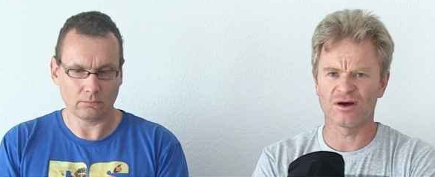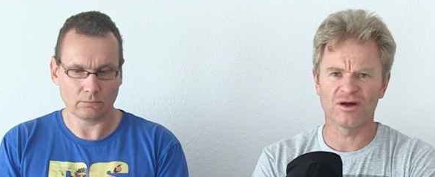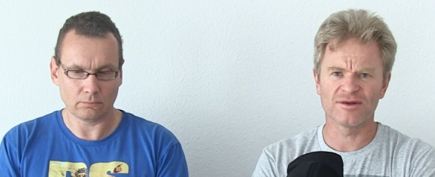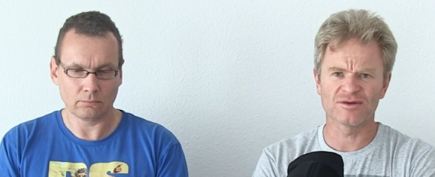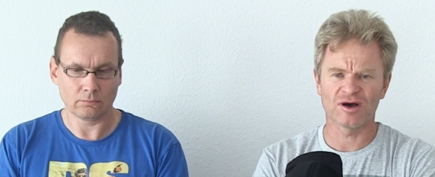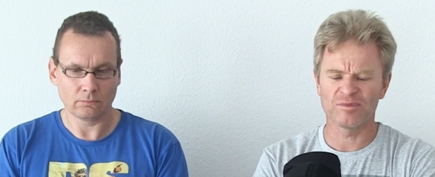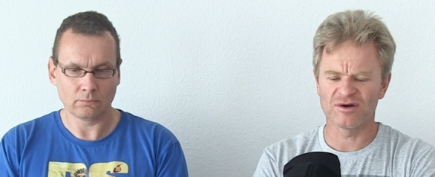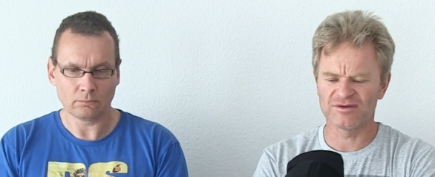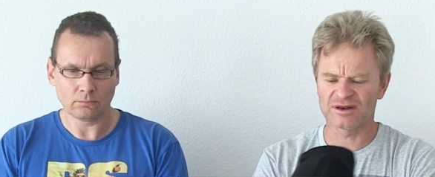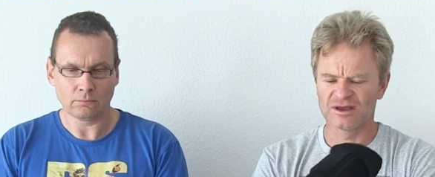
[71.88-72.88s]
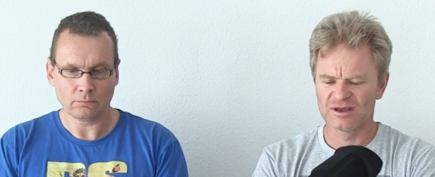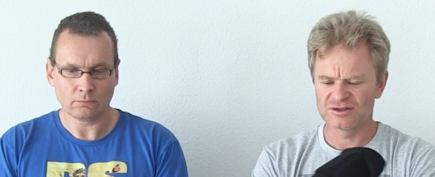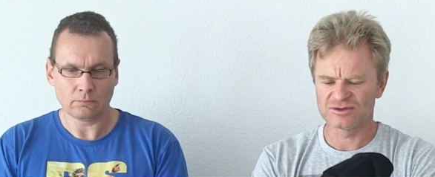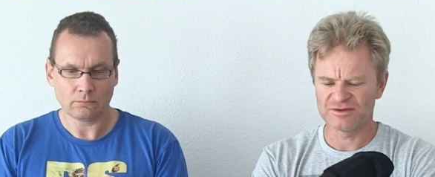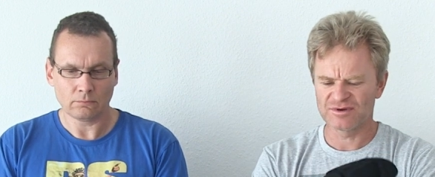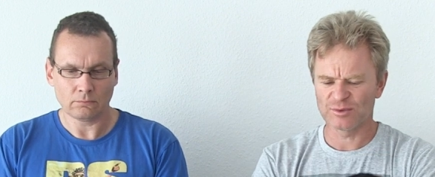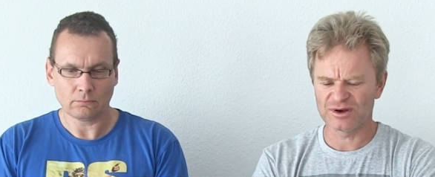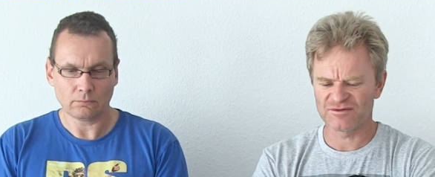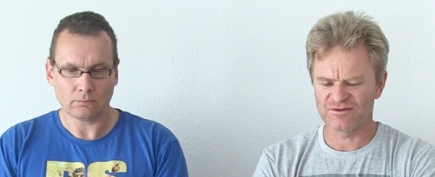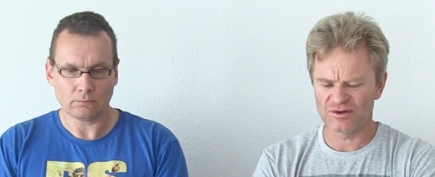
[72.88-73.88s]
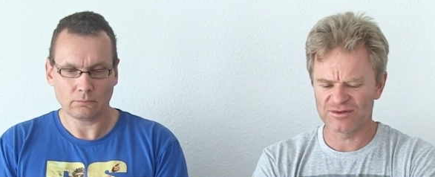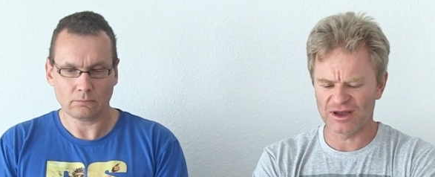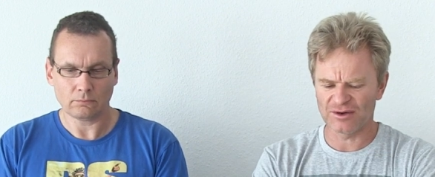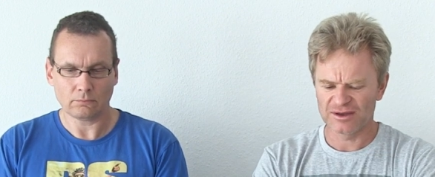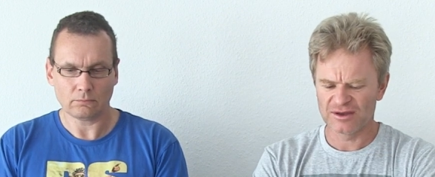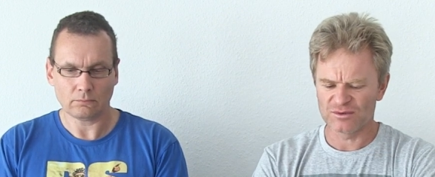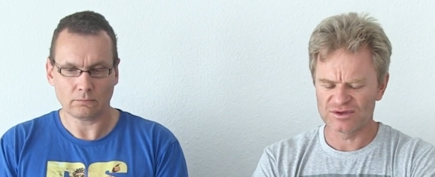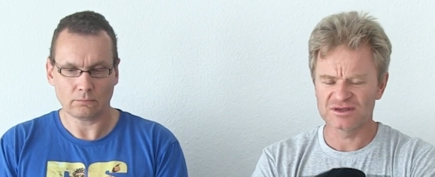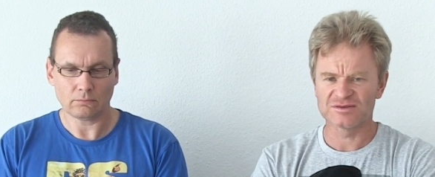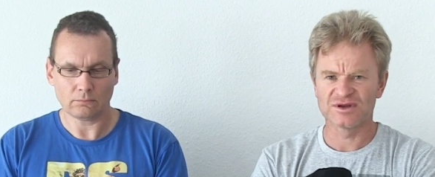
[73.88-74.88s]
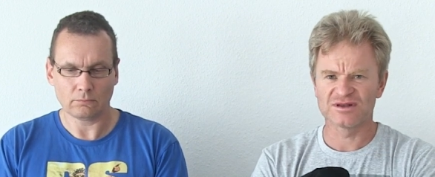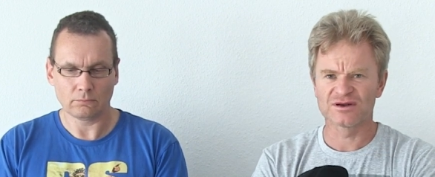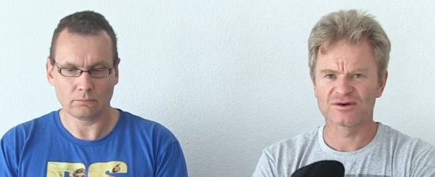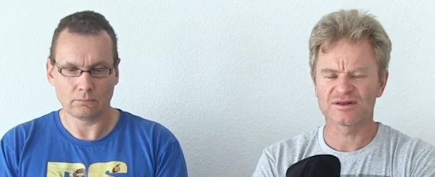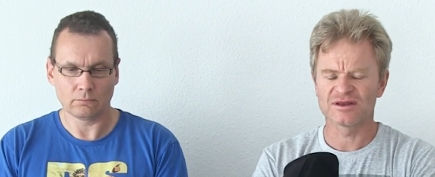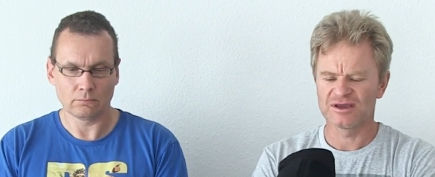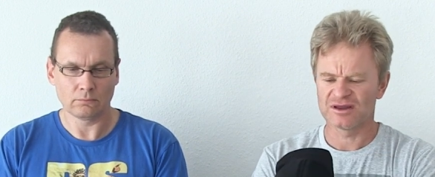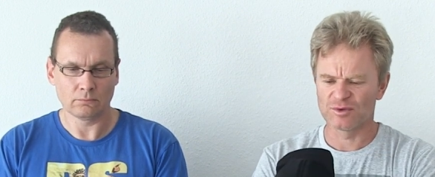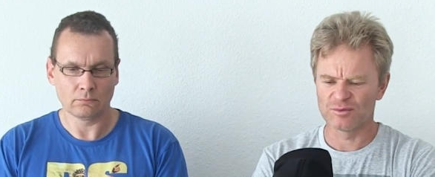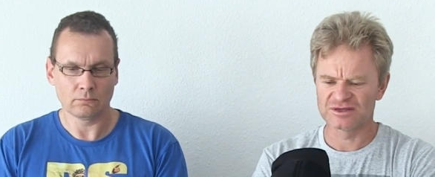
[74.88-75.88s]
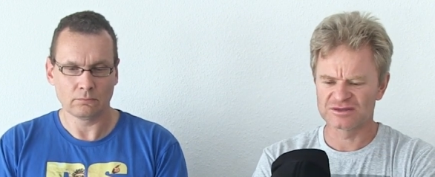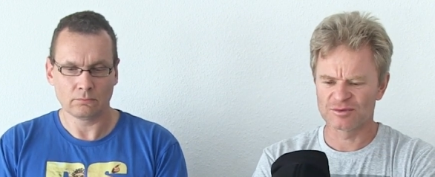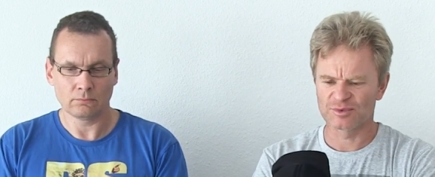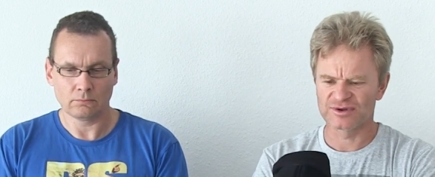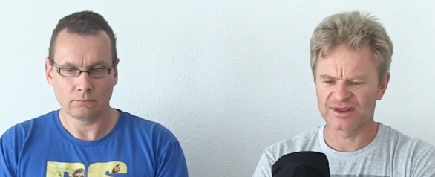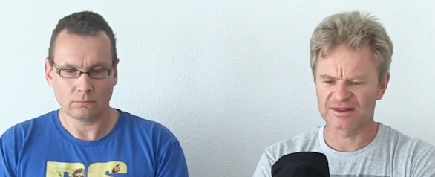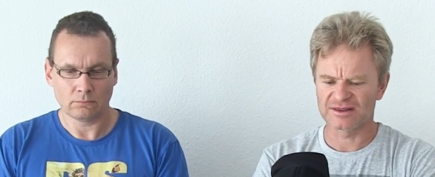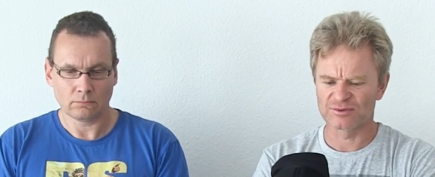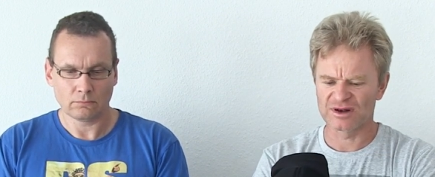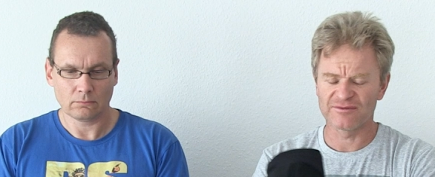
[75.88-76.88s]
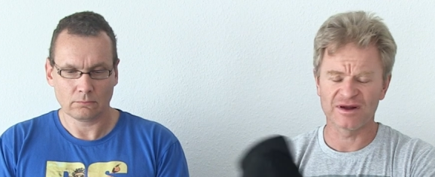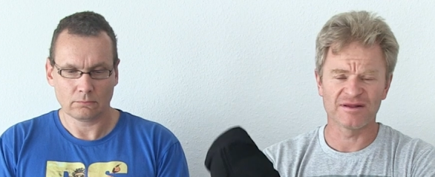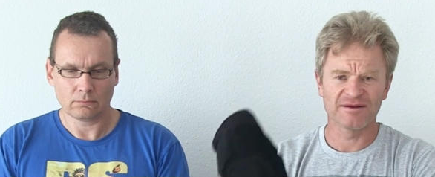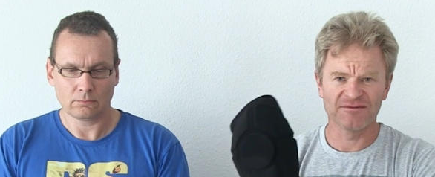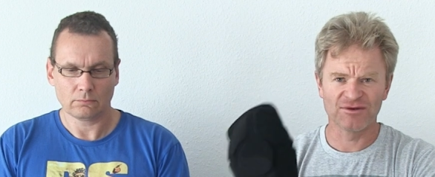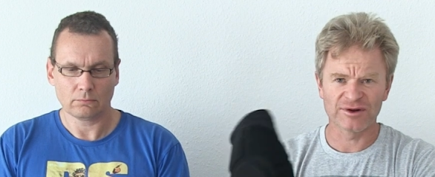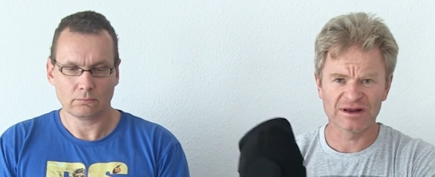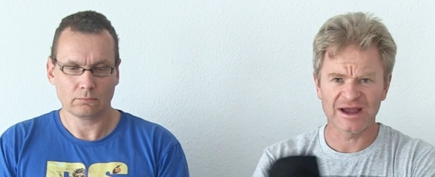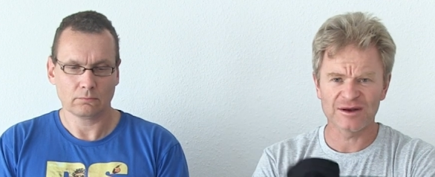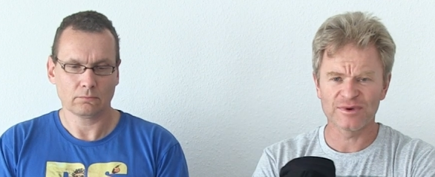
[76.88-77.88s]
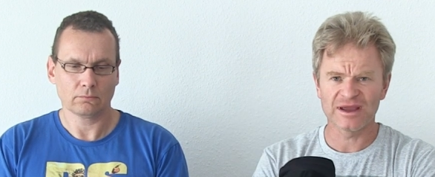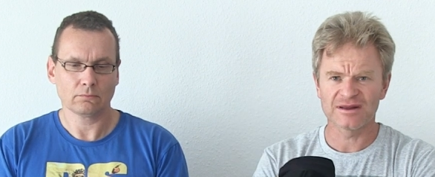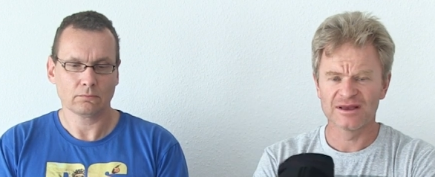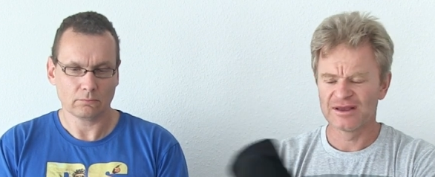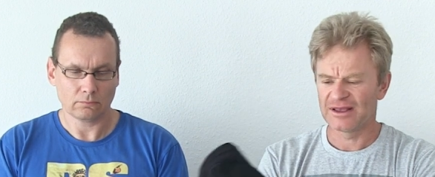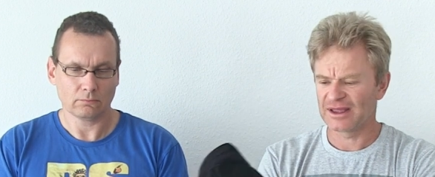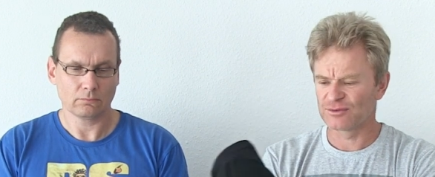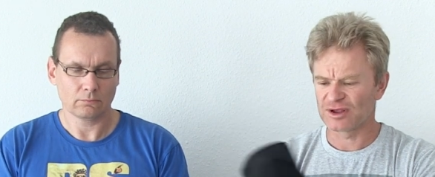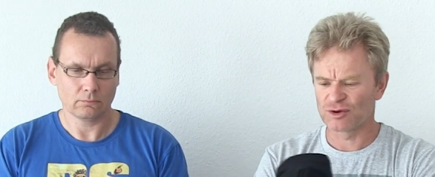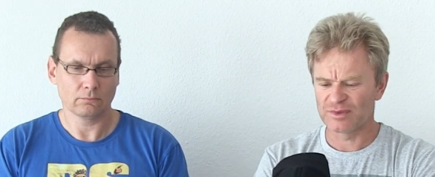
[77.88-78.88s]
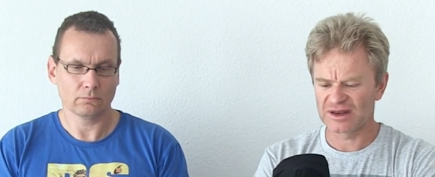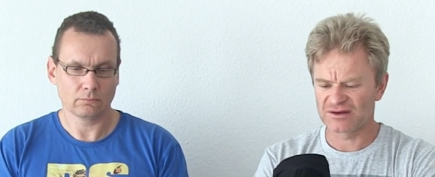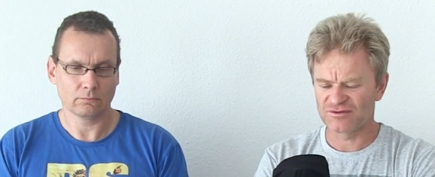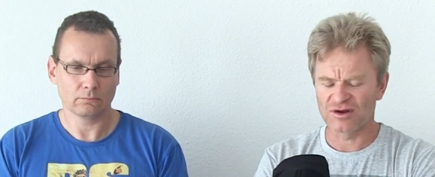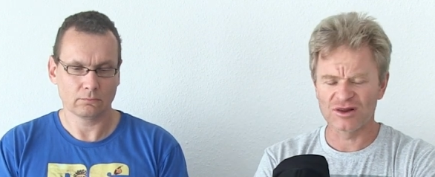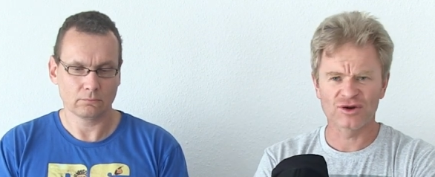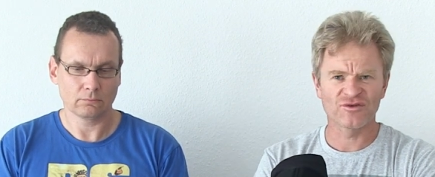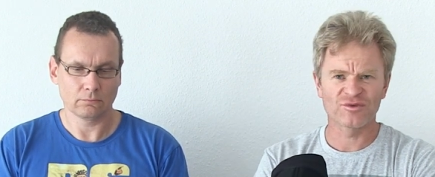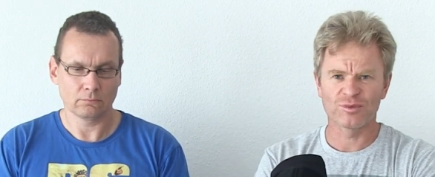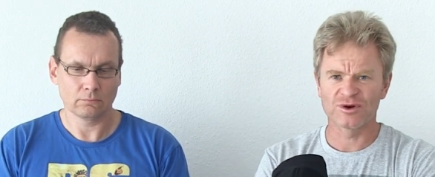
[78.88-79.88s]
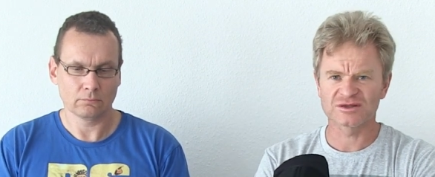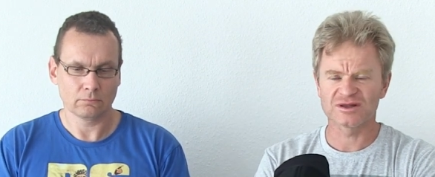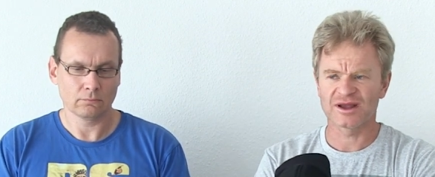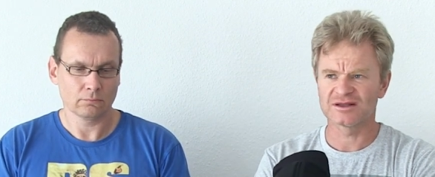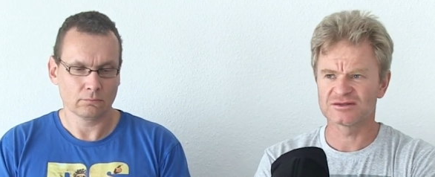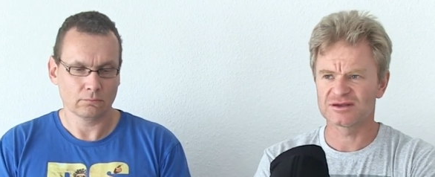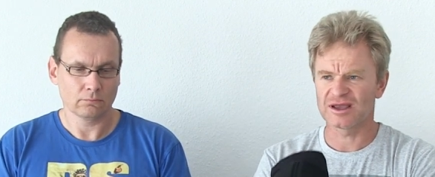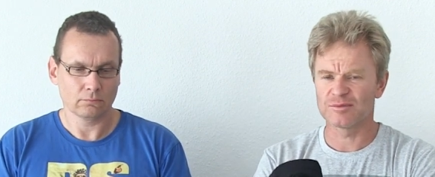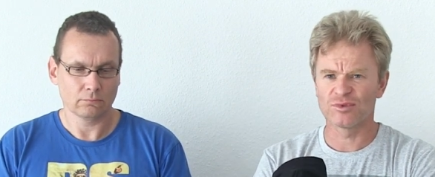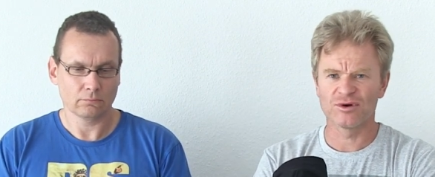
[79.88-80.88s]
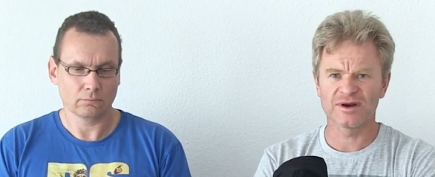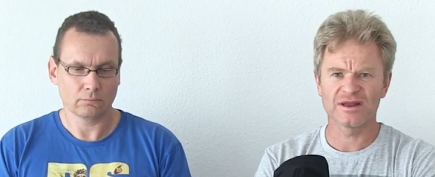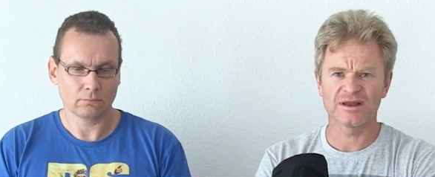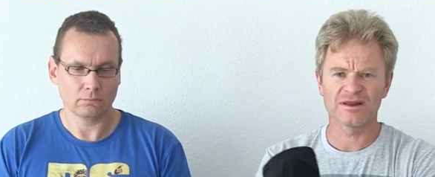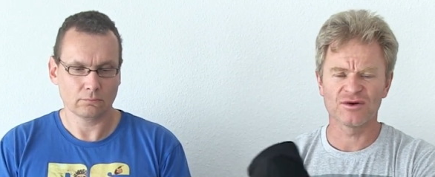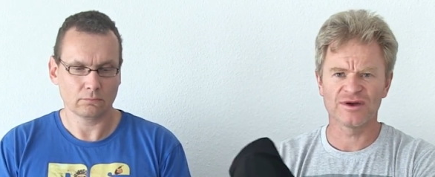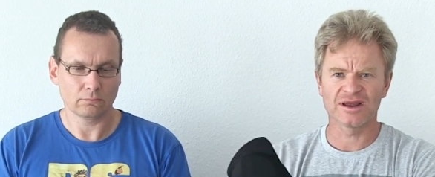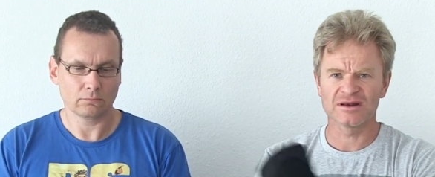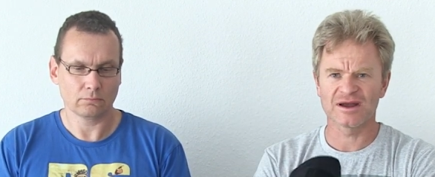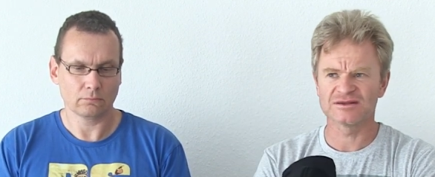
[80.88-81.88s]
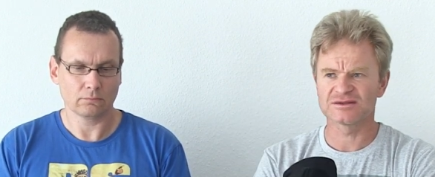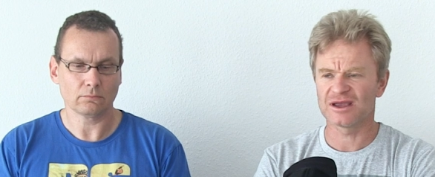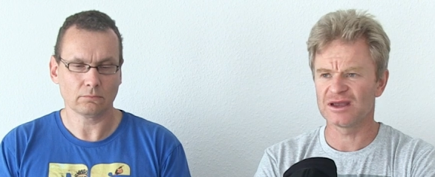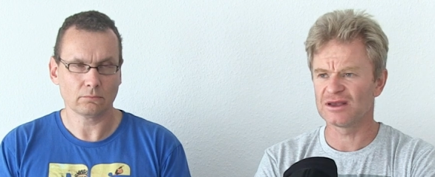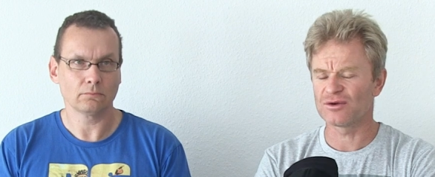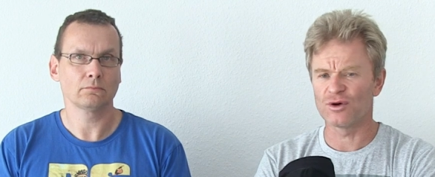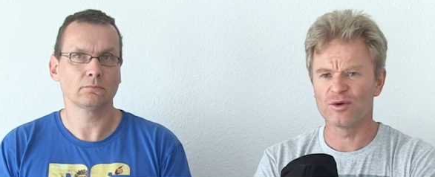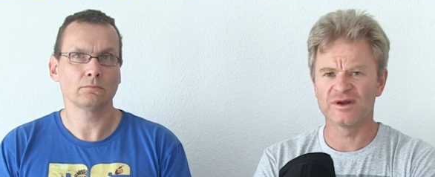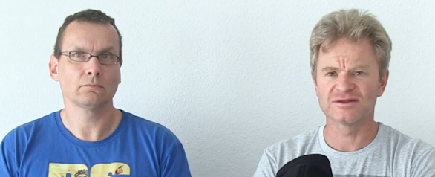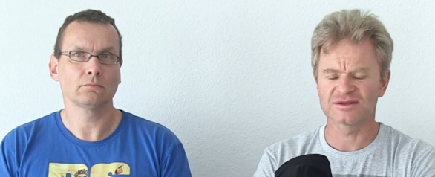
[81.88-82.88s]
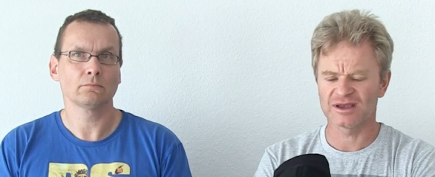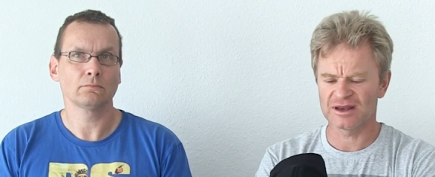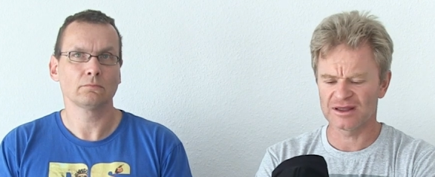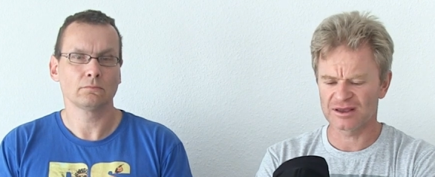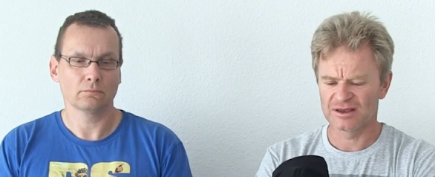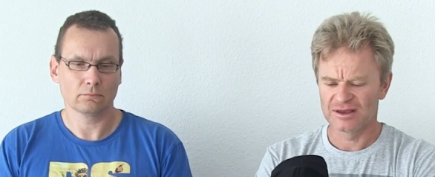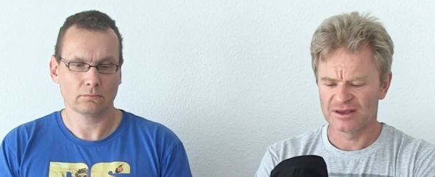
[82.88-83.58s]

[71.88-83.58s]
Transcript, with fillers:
Speaker 1: on top of it. So even when you fall down with this material, it will be still protected really well. Very lightweight and recommended for a lot of sports like skateboarding, you know, inline skating, urban skating,